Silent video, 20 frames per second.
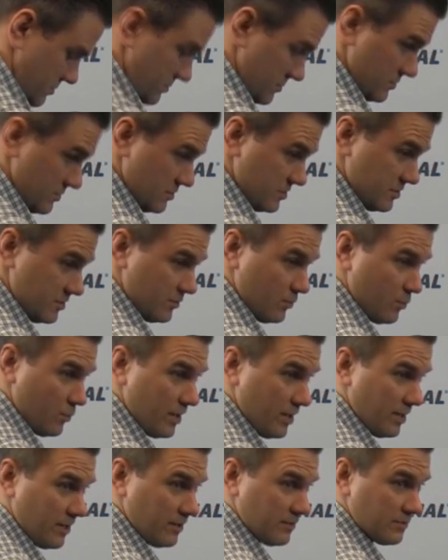See
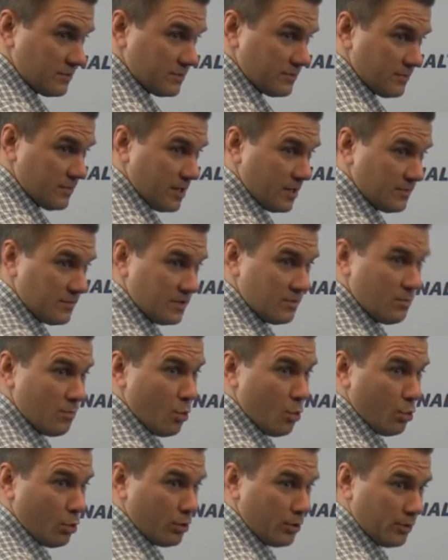where there might be
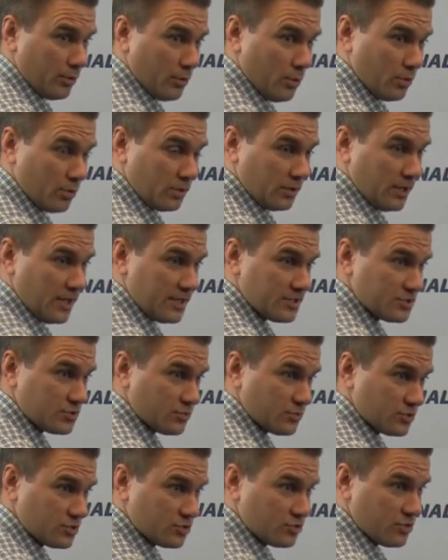more or
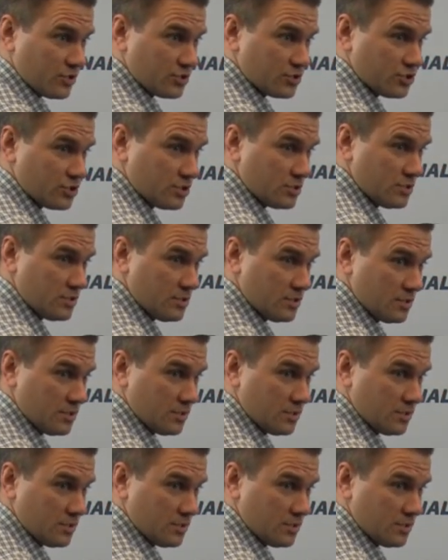less restriction.